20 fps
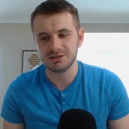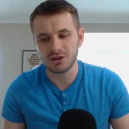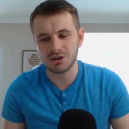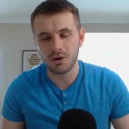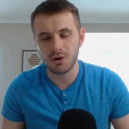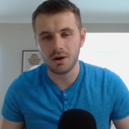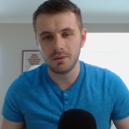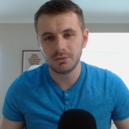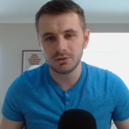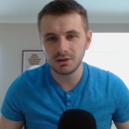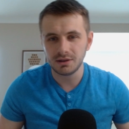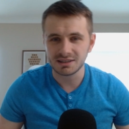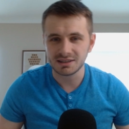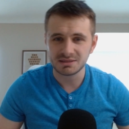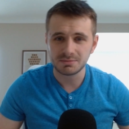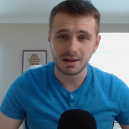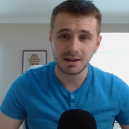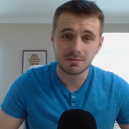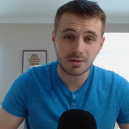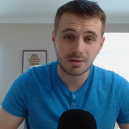So I'm just going to
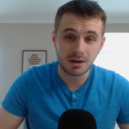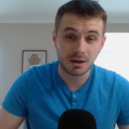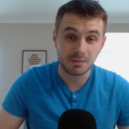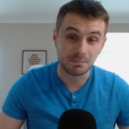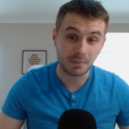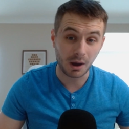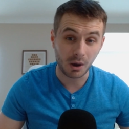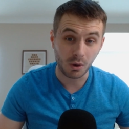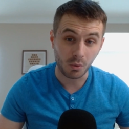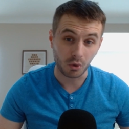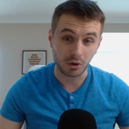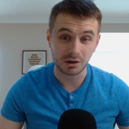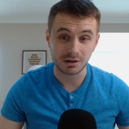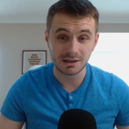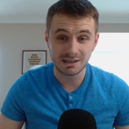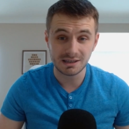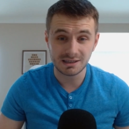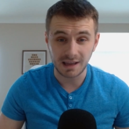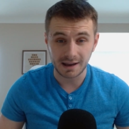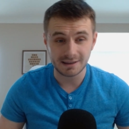explain a bit about what it
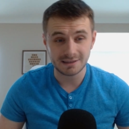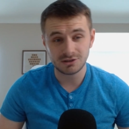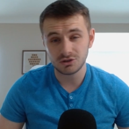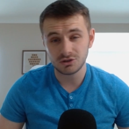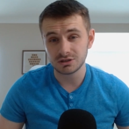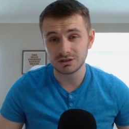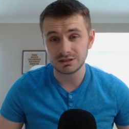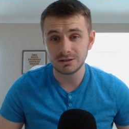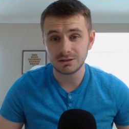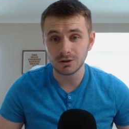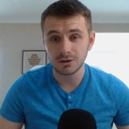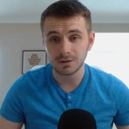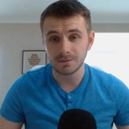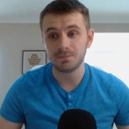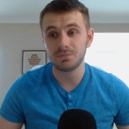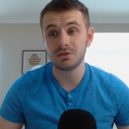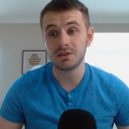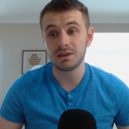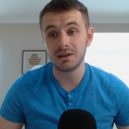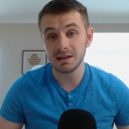is, and it's just not
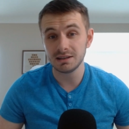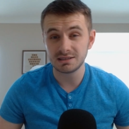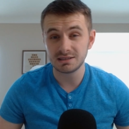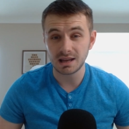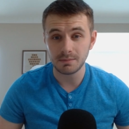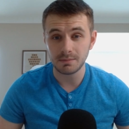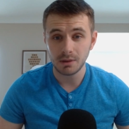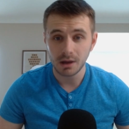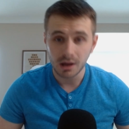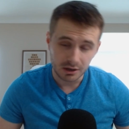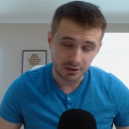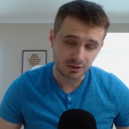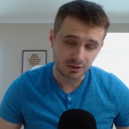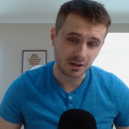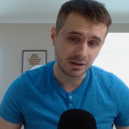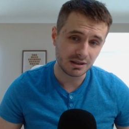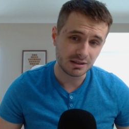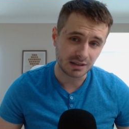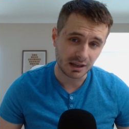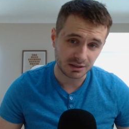the next step to
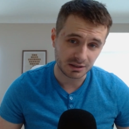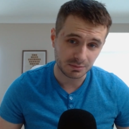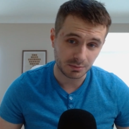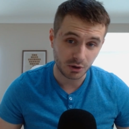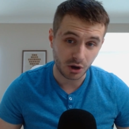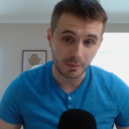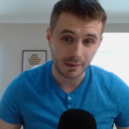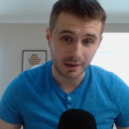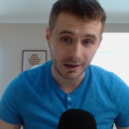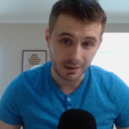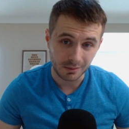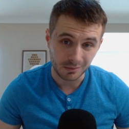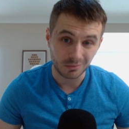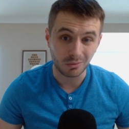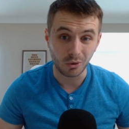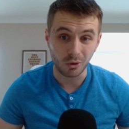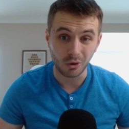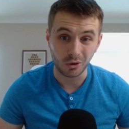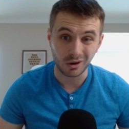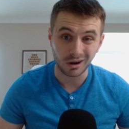these things becoming
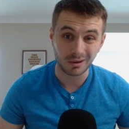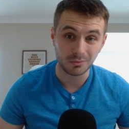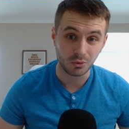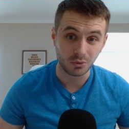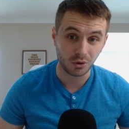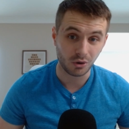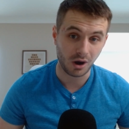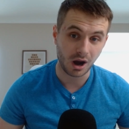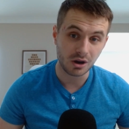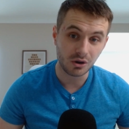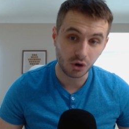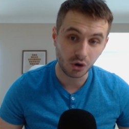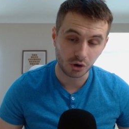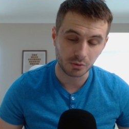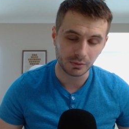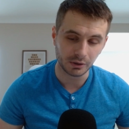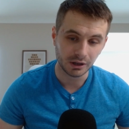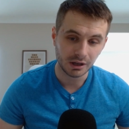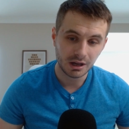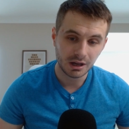more and more
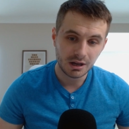normal.